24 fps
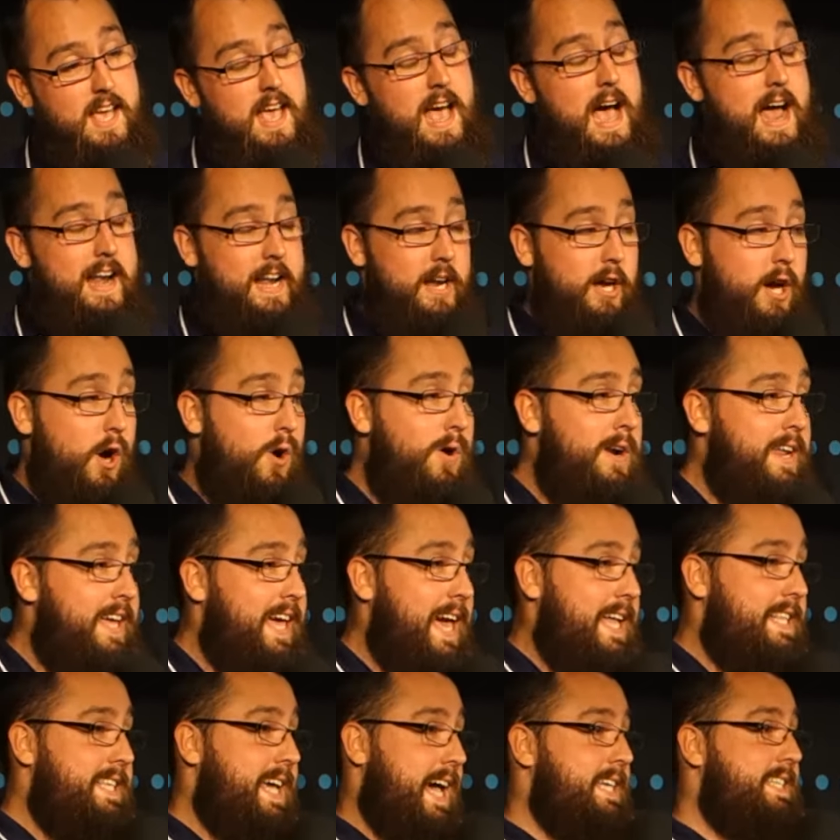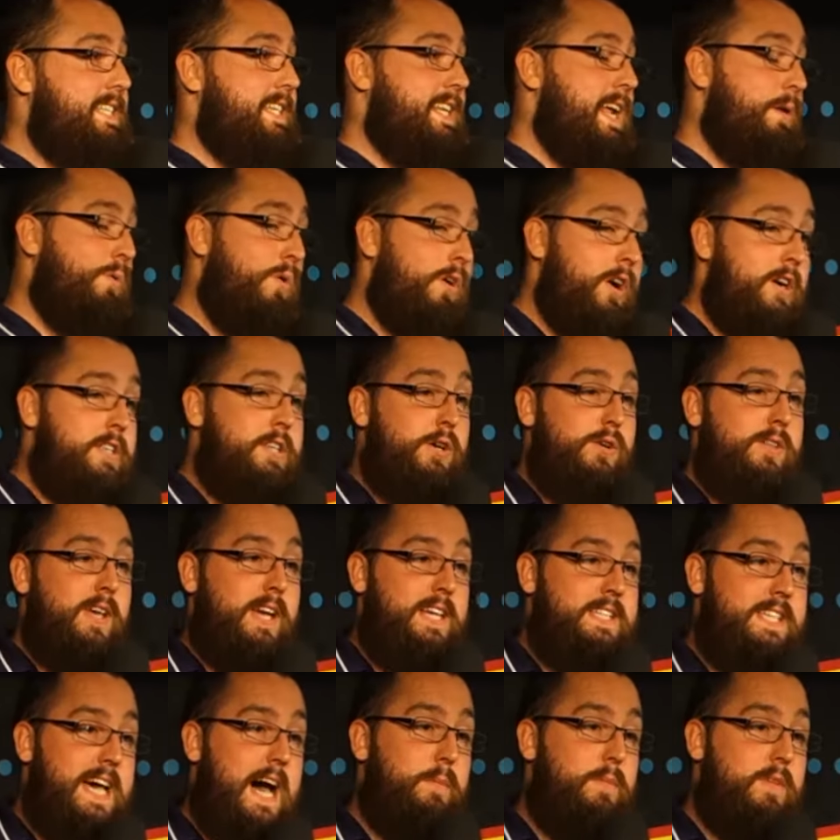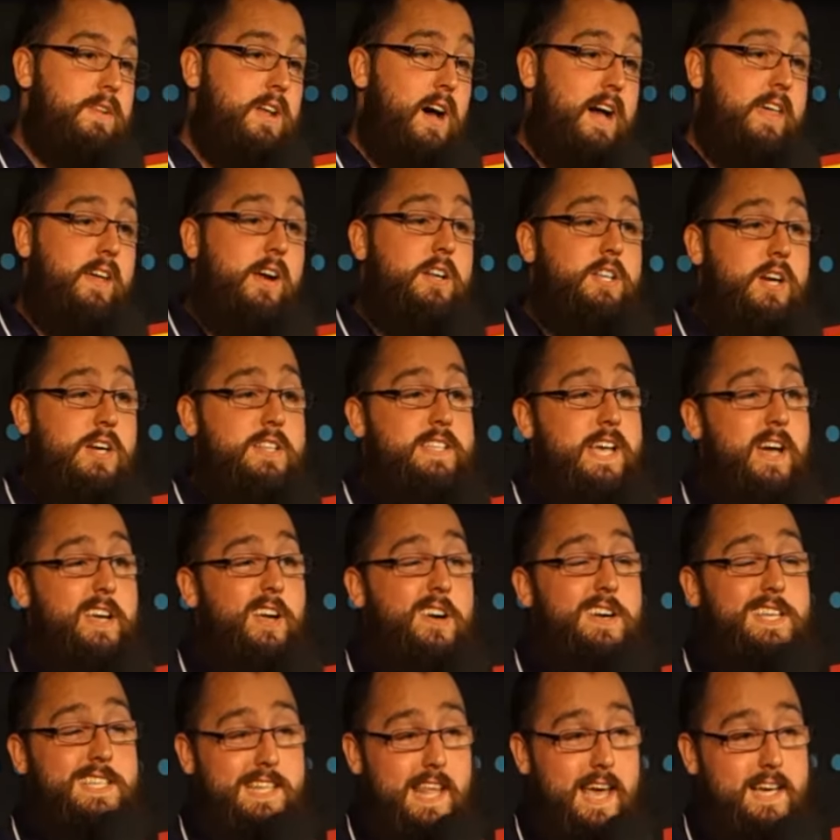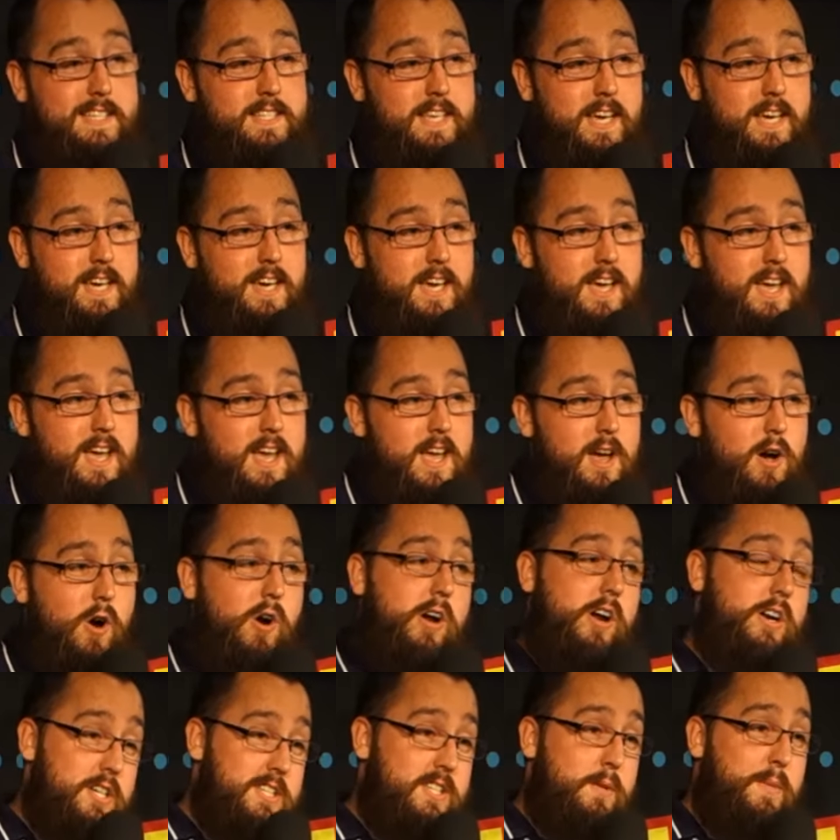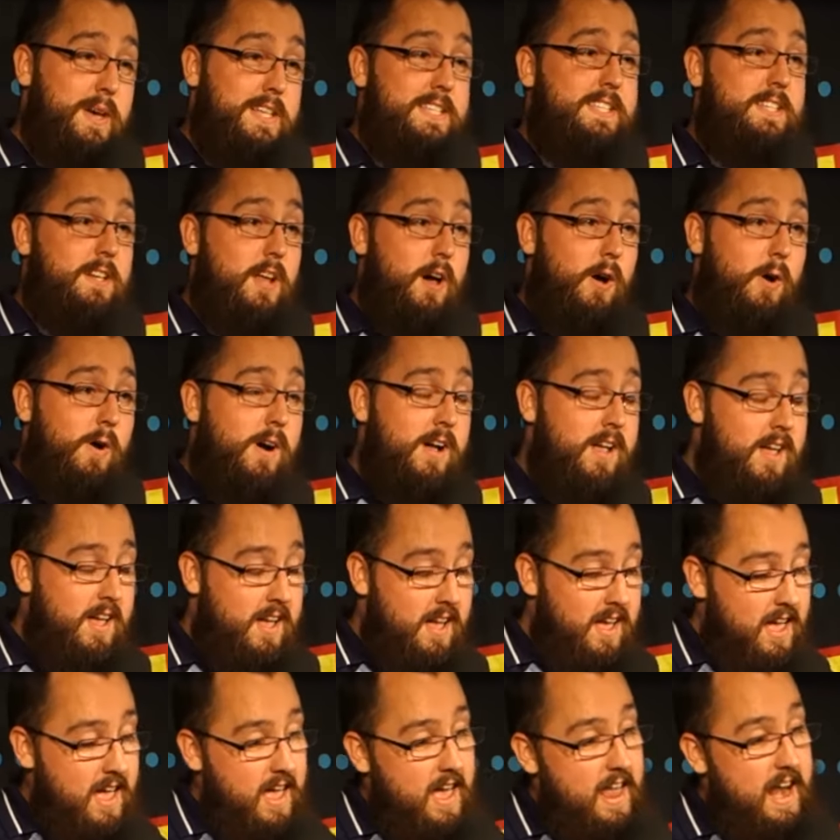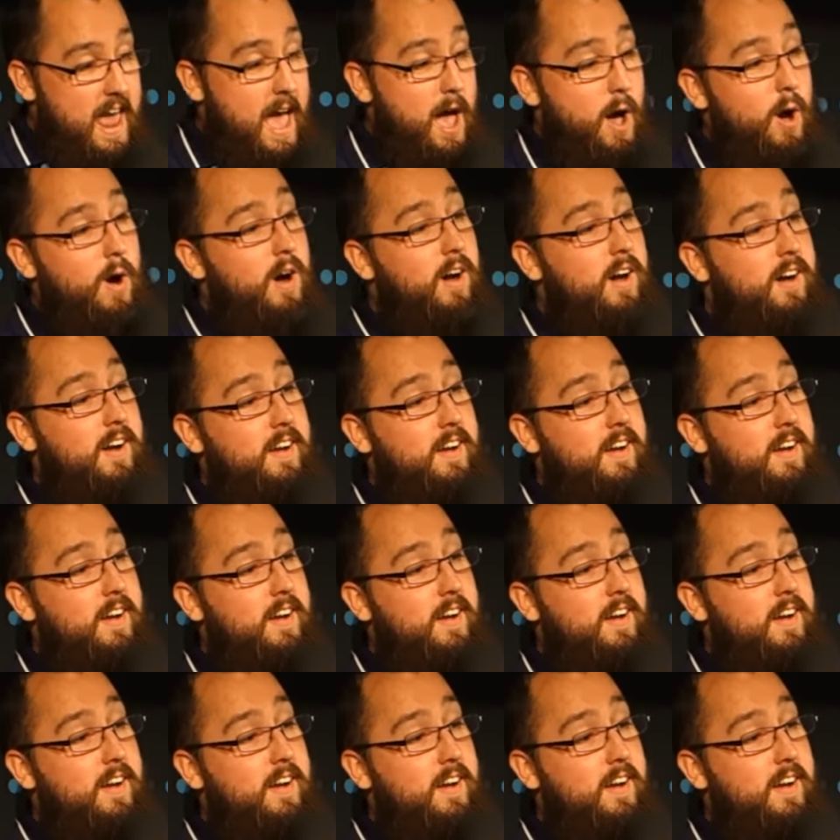And you go and get tested and one or two things happen. Either it turns out you're dyslexic or you're just a bit slow. Now,